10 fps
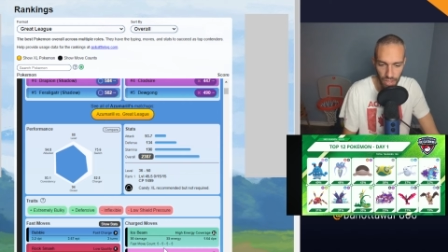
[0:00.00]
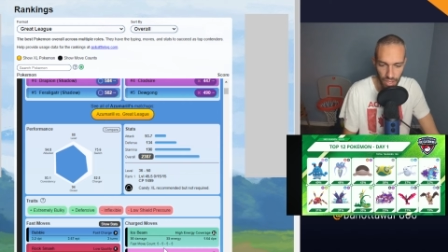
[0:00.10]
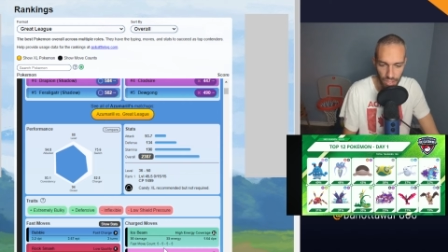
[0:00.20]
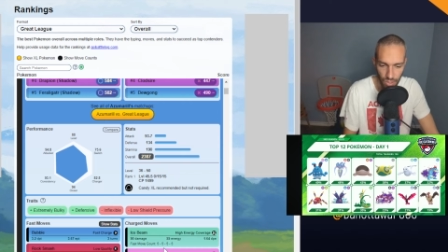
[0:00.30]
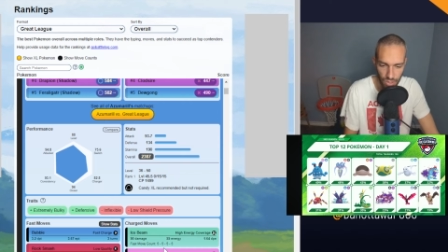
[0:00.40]

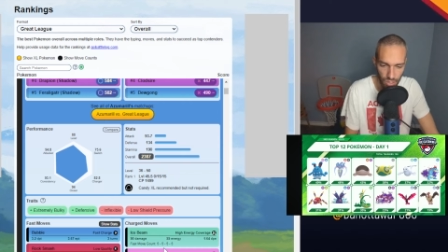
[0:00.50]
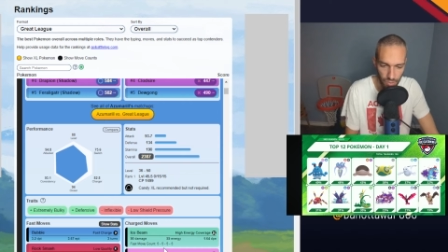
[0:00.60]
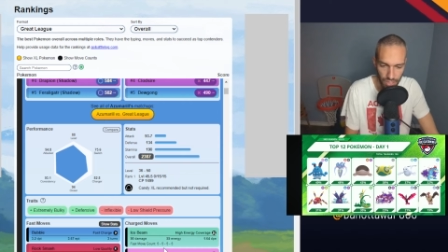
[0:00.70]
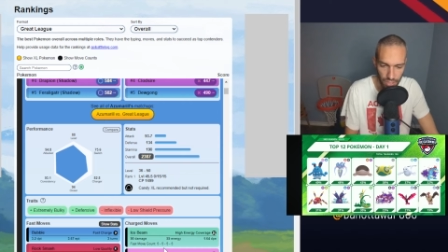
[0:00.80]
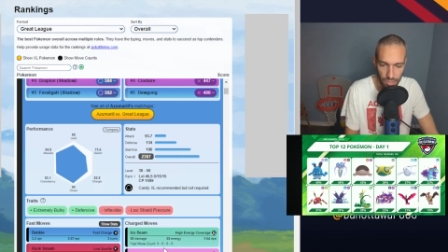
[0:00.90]
So it's slower to
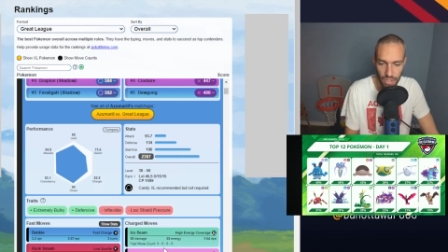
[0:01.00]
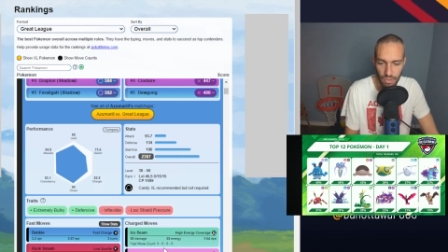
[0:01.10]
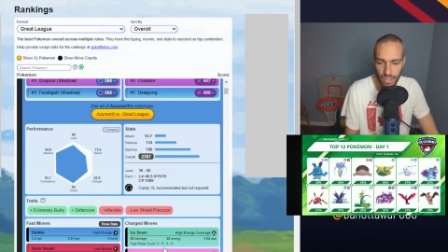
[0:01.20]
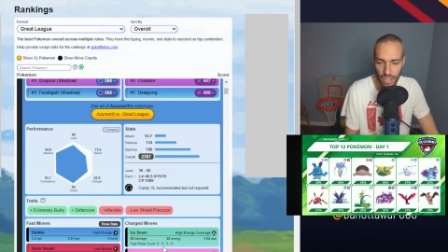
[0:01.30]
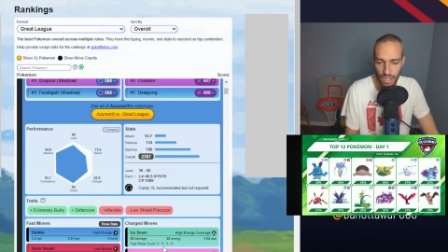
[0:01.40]
get to the
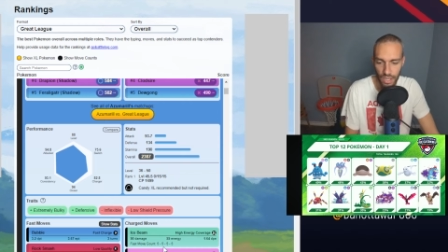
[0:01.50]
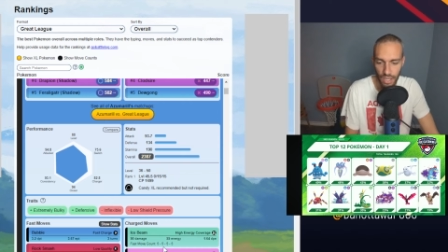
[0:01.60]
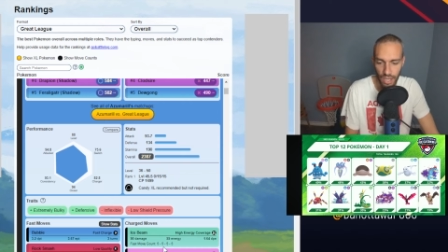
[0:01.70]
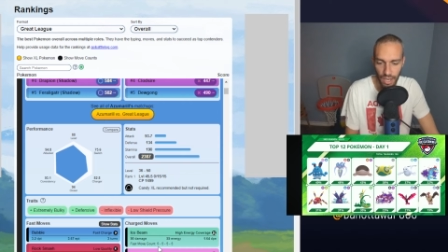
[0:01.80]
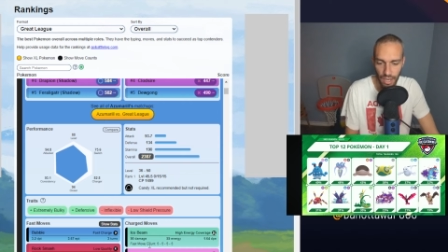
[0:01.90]
moves.
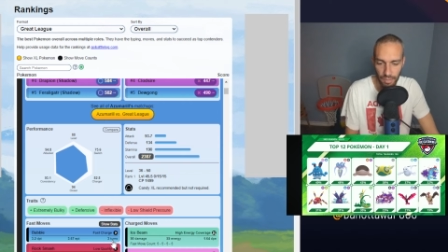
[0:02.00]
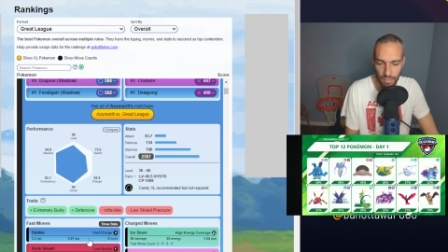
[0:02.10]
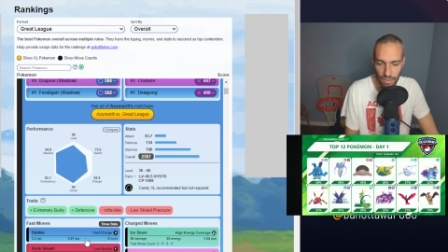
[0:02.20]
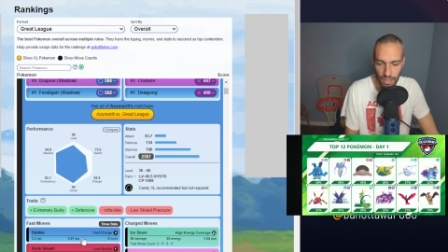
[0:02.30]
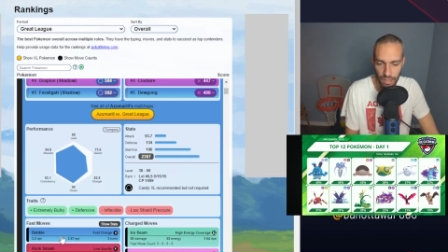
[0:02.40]

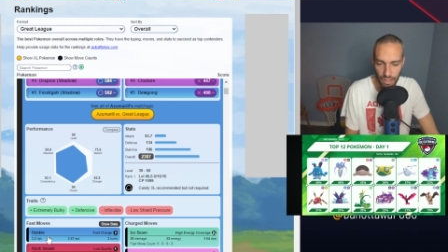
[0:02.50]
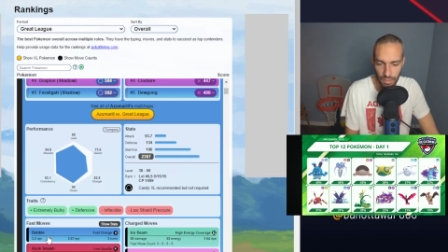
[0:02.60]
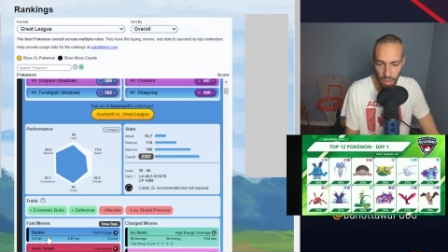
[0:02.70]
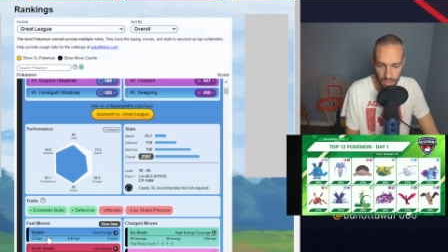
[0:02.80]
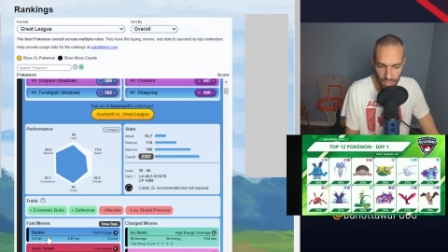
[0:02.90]

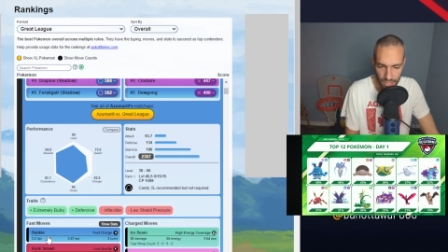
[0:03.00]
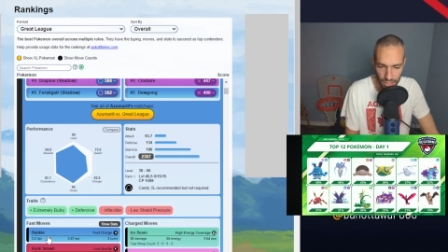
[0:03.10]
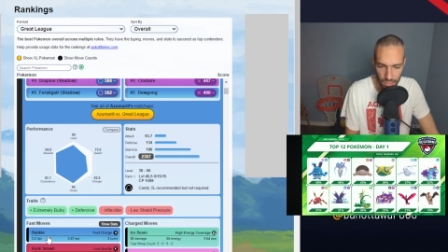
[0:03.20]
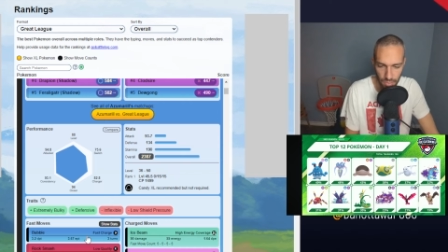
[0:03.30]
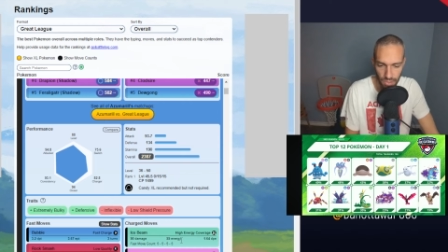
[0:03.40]
Bubble's not as
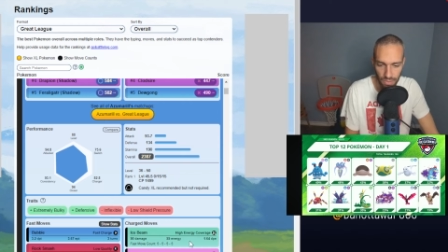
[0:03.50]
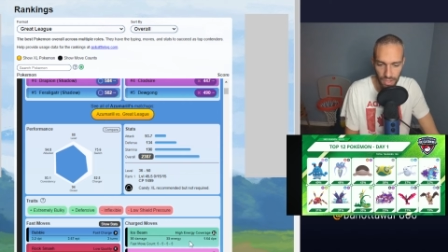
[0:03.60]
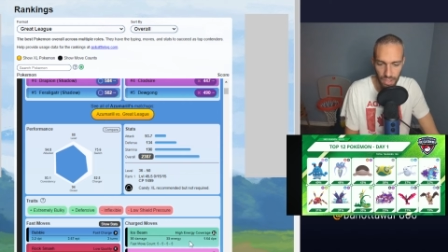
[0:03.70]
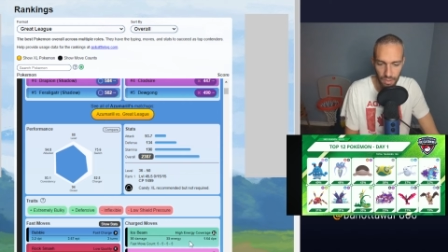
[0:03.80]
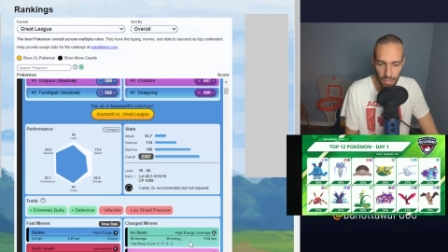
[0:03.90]
good a move,
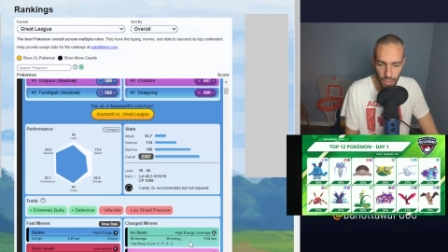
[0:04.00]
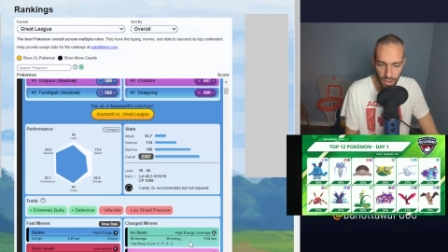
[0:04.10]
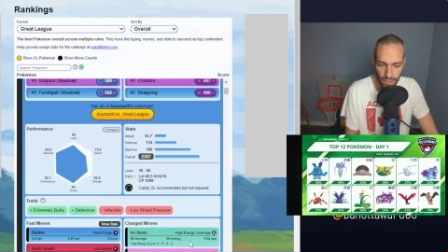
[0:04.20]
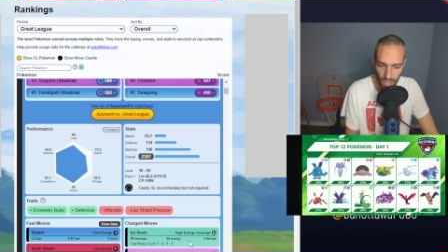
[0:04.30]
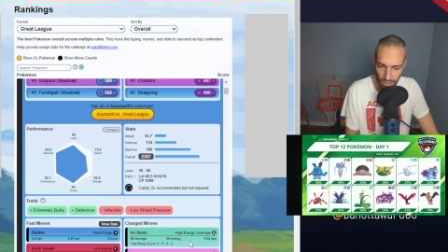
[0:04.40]
but you
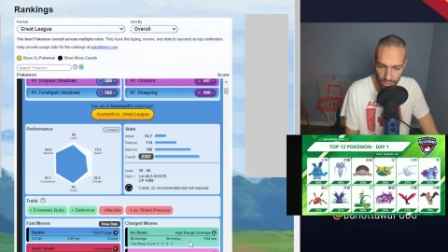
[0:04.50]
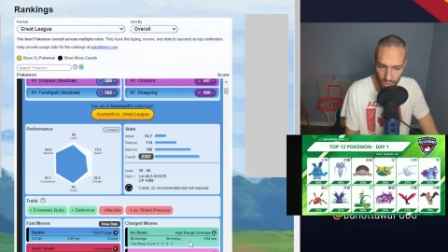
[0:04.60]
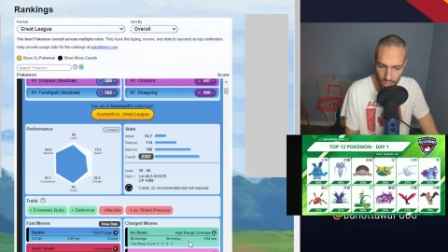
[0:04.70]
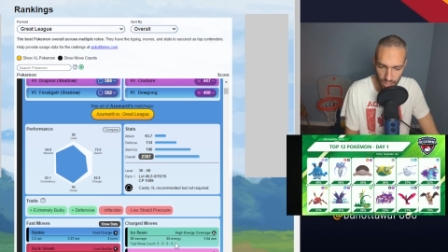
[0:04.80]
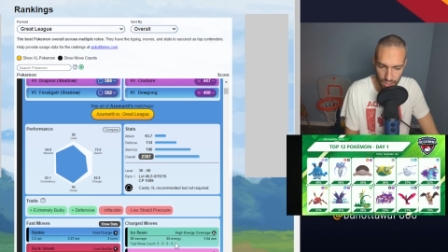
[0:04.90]
have coverage
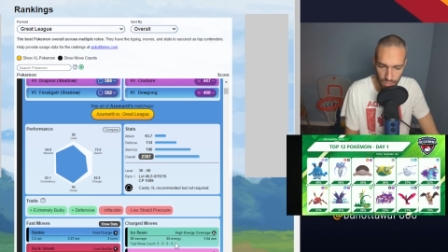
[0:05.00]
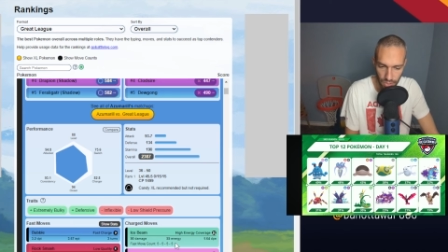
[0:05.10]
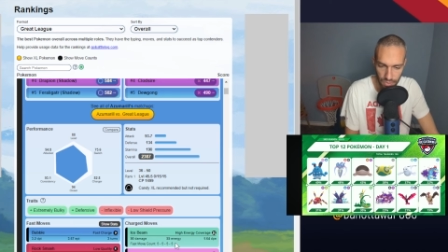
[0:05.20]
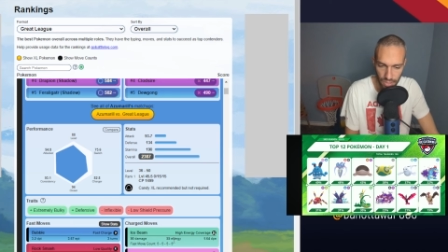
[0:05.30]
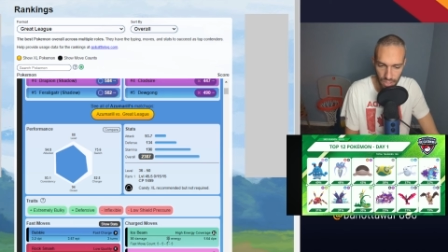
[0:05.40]
in these
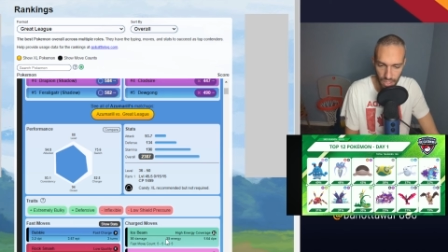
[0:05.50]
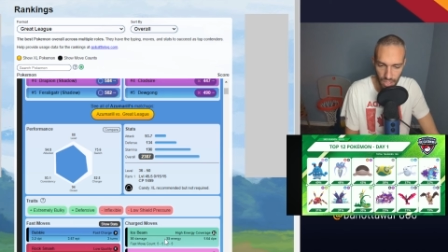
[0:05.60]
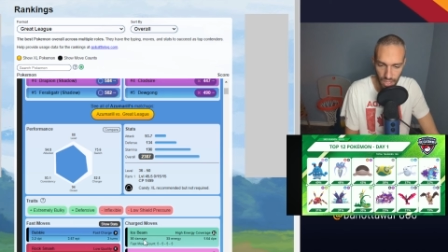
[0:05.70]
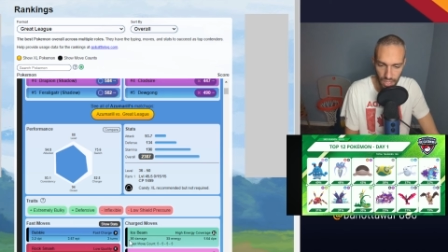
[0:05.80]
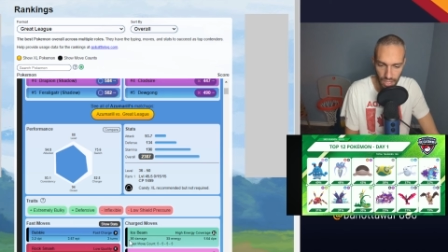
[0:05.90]
moves.
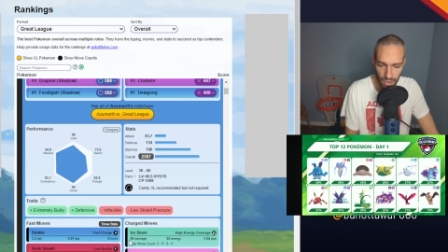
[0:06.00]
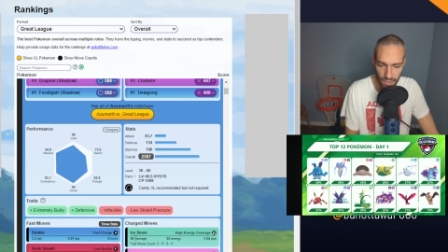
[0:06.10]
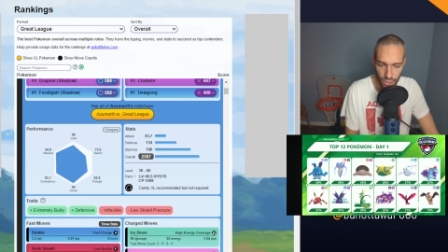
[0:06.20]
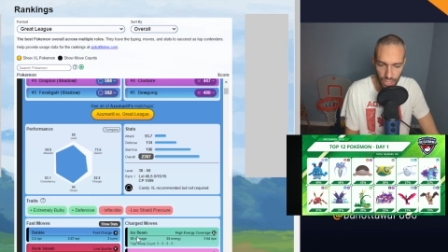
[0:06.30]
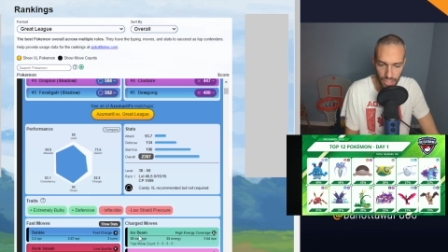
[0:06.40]

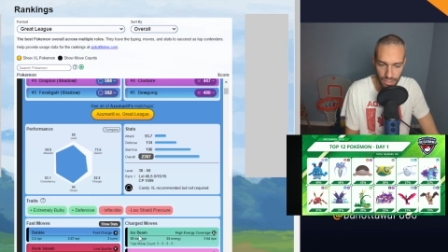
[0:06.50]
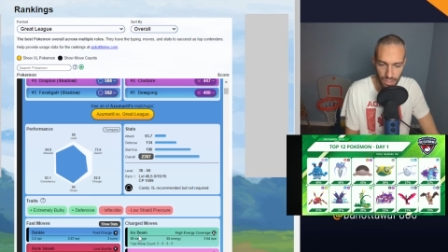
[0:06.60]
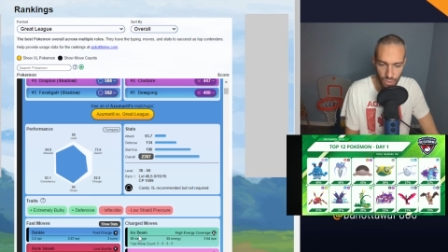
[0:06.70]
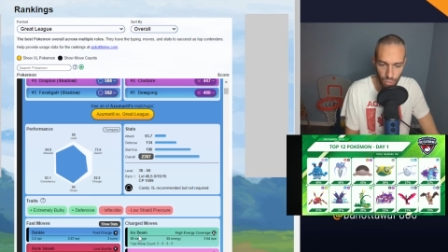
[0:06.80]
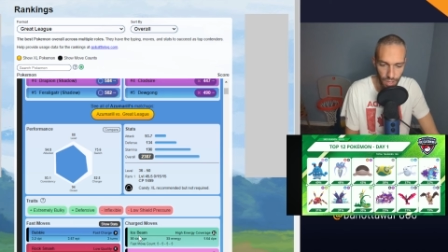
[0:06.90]
Coverage
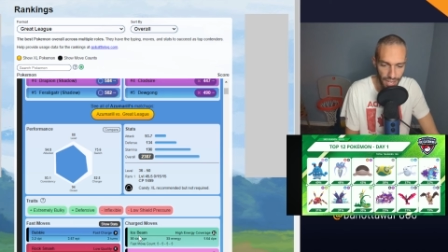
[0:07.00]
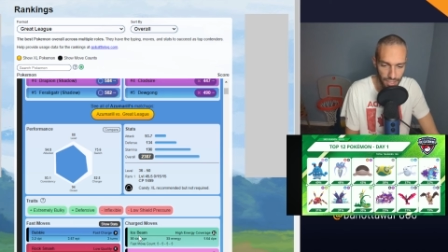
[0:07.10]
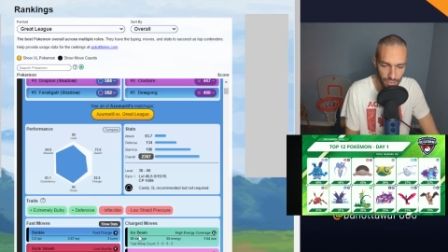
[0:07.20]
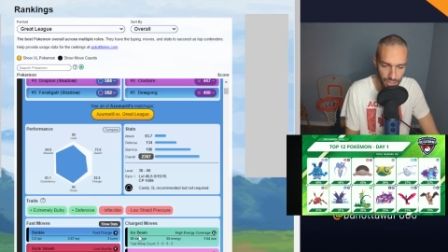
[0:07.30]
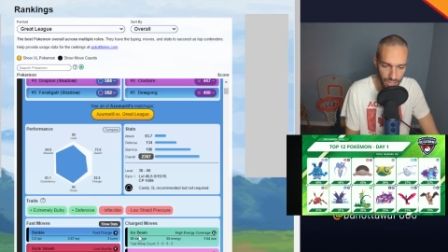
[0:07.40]
against grass
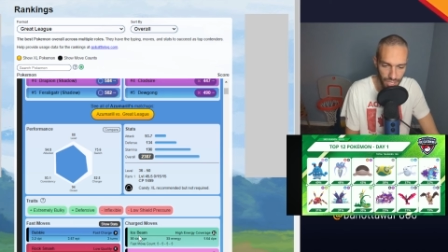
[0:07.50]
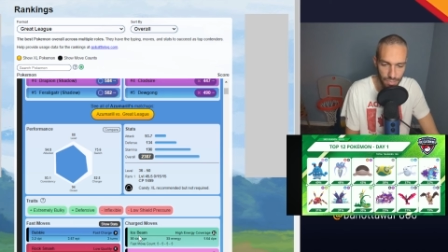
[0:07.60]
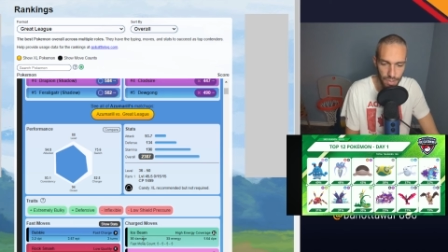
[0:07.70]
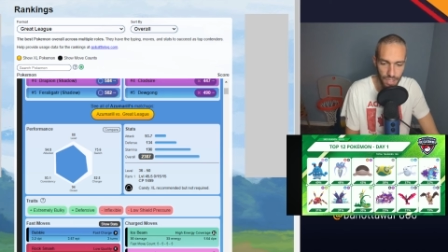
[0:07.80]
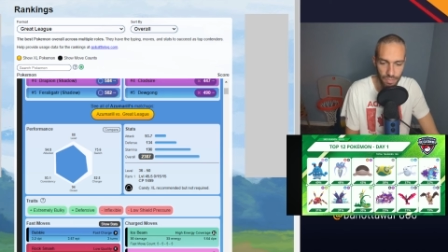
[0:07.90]
with your Ice
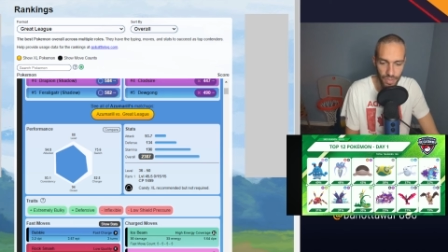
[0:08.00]
Beam.